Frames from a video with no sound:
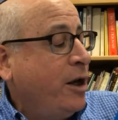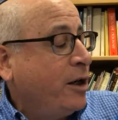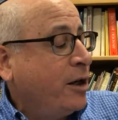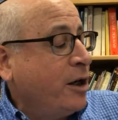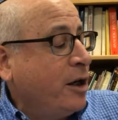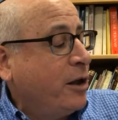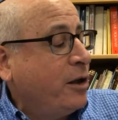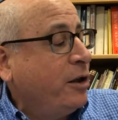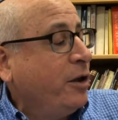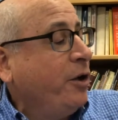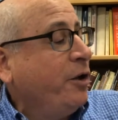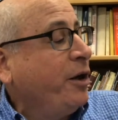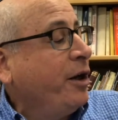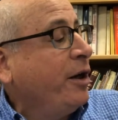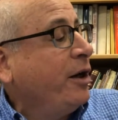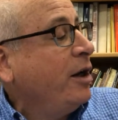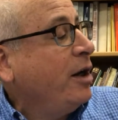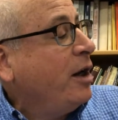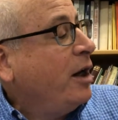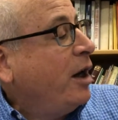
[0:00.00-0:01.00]

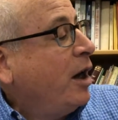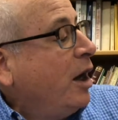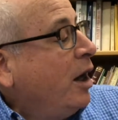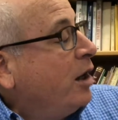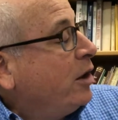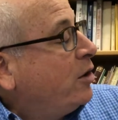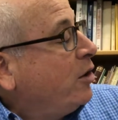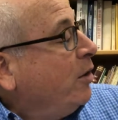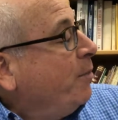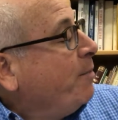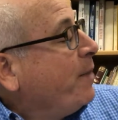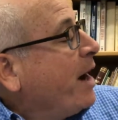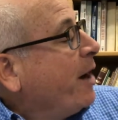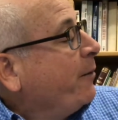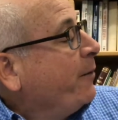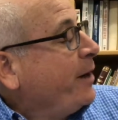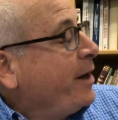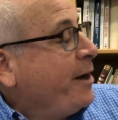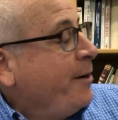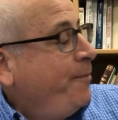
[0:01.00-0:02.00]
concluded Uncle
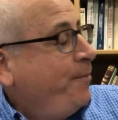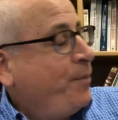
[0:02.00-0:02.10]
Murray.